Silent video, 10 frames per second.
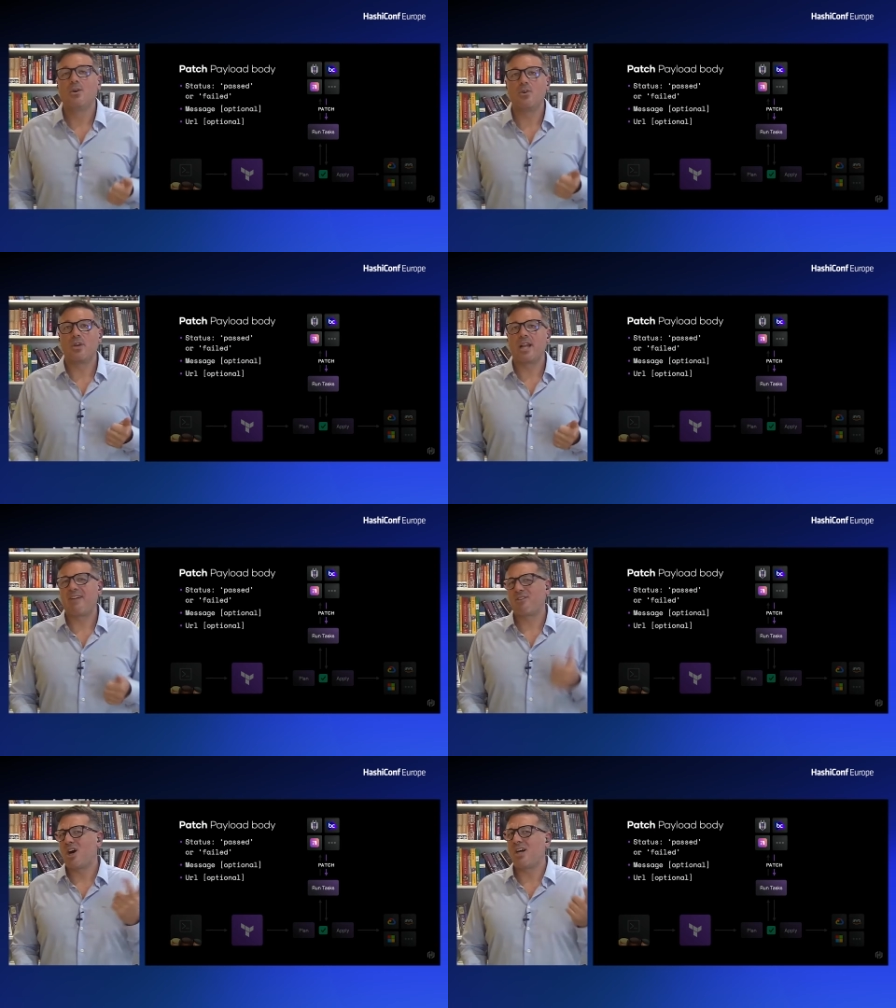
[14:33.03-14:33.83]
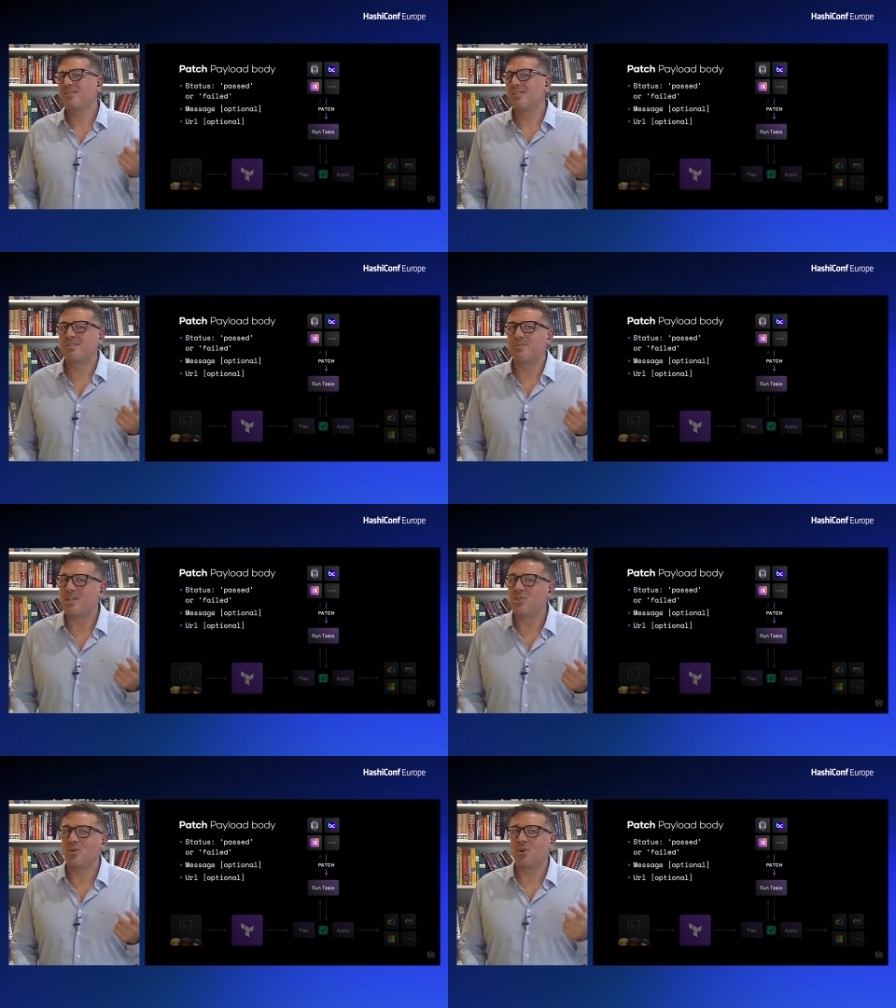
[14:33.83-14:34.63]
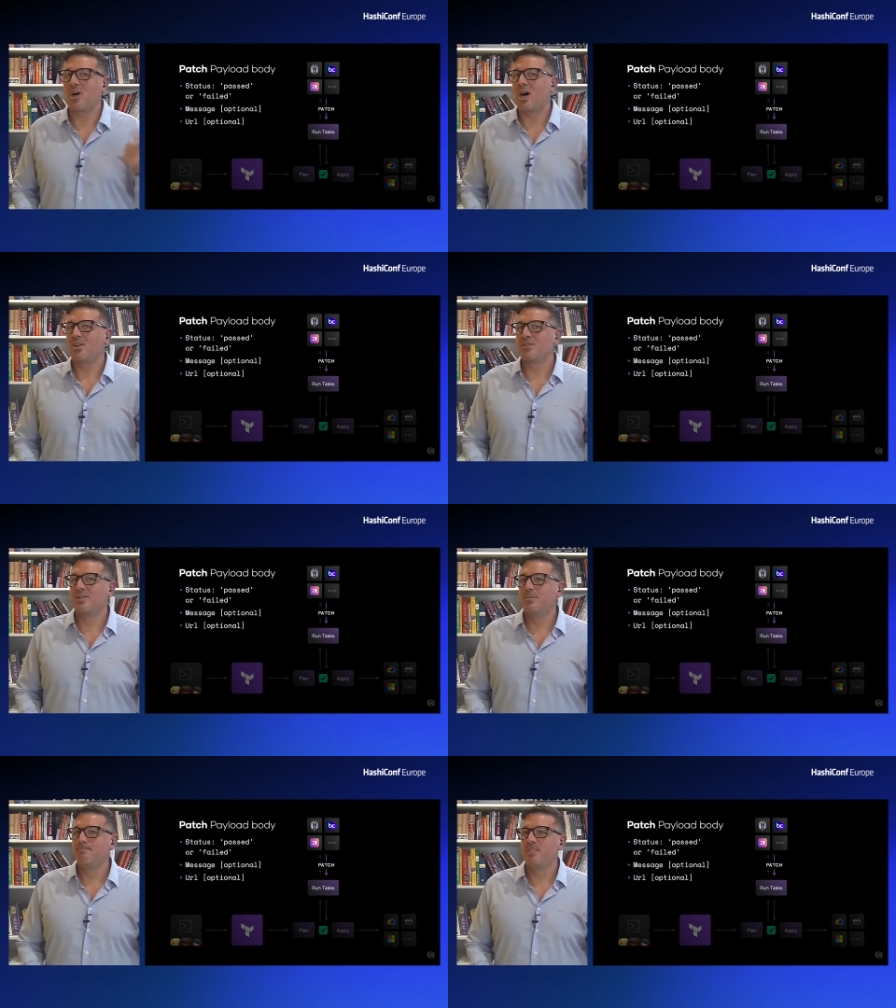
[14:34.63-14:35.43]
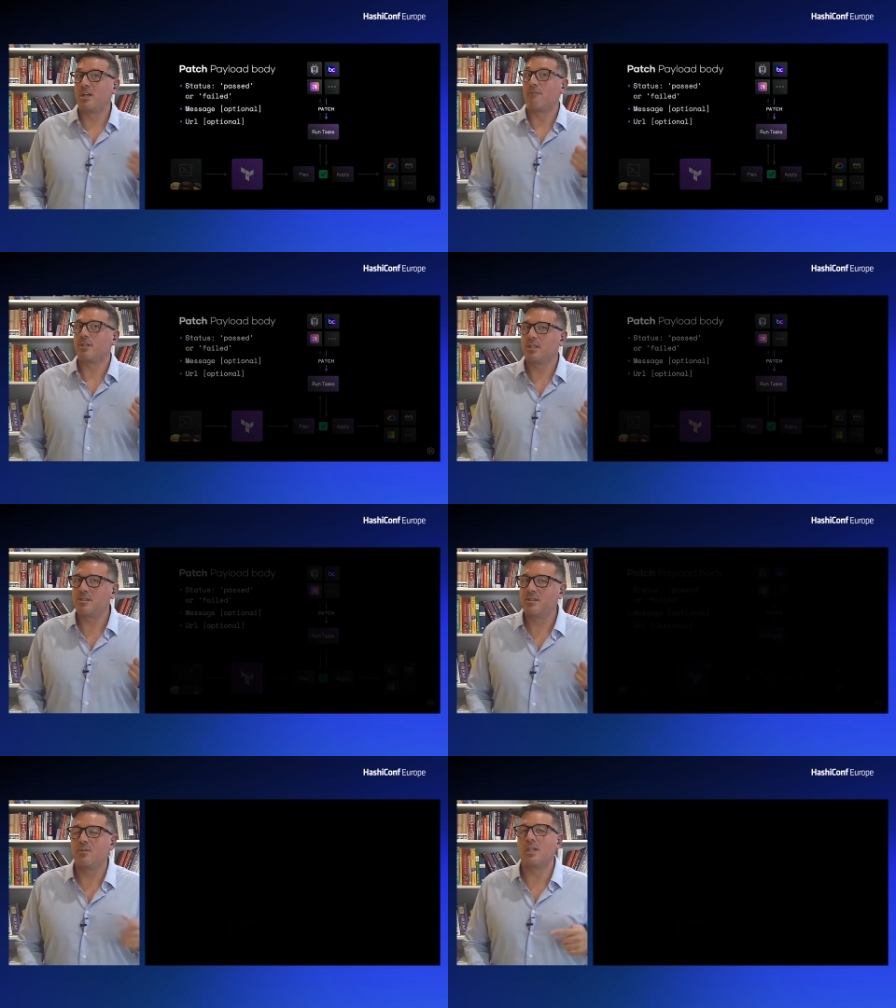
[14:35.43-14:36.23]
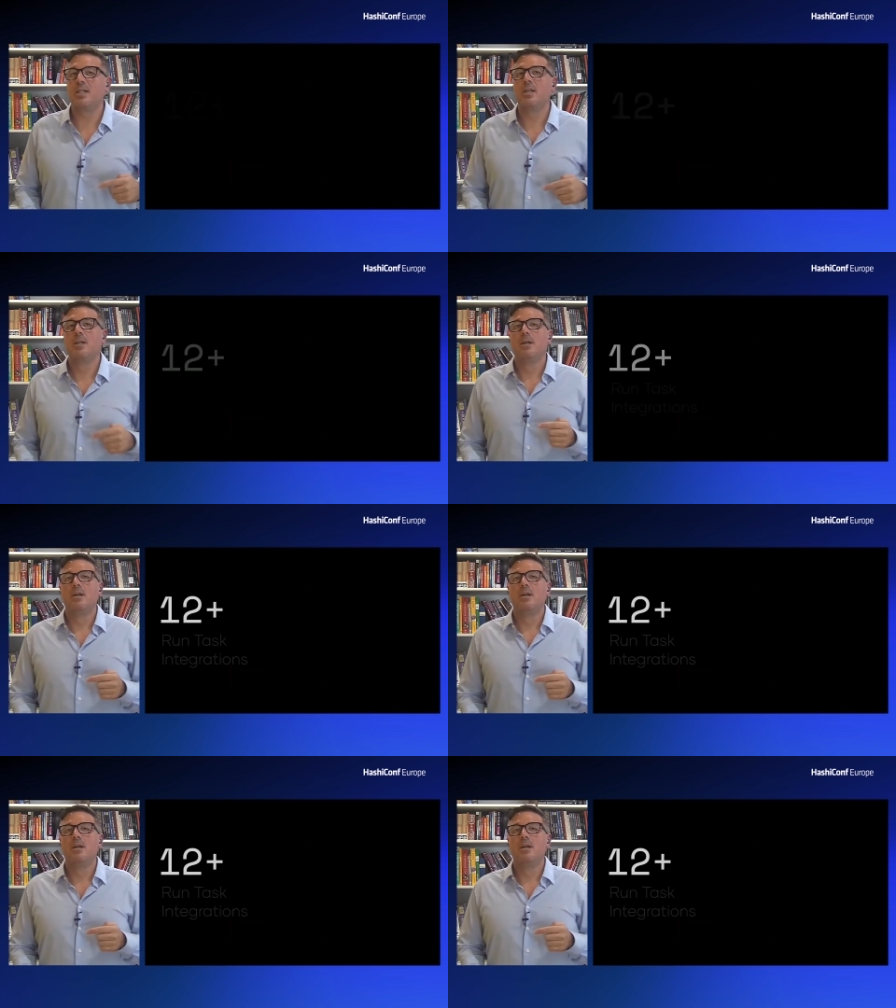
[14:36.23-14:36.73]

or you could have cost estimation or cost governance, right?